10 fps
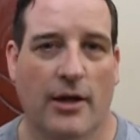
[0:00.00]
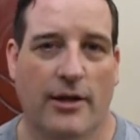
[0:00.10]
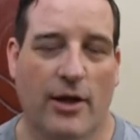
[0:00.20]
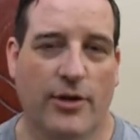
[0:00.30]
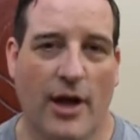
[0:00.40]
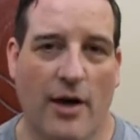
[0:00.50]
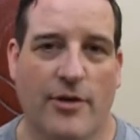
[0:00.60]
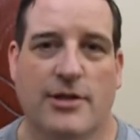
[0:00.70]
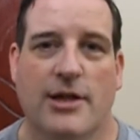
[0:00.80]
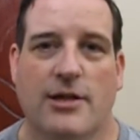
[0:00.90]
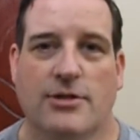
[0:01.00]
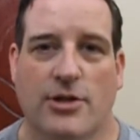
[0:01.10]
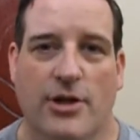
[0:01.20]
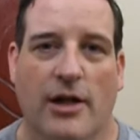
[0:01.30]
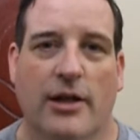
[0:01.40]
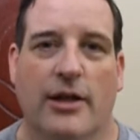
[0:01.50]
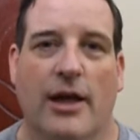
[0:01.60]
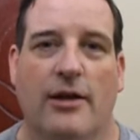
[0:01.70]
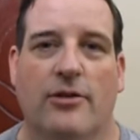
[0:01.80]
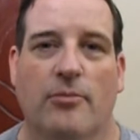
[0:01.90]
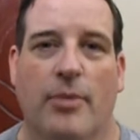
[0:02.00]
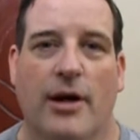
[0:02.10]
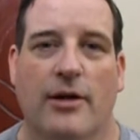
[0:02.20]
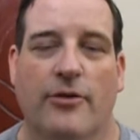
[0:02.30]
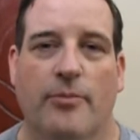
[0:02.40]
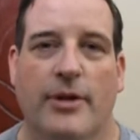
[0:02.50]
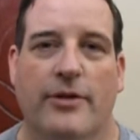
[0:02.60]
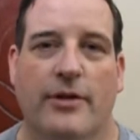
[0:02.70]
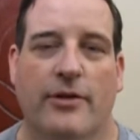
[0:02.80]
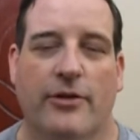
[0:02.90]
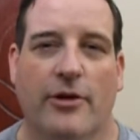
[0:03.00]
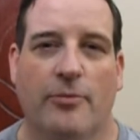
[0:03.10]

Now the obvious things are chocolate cakes and bars and biscuits and stuff,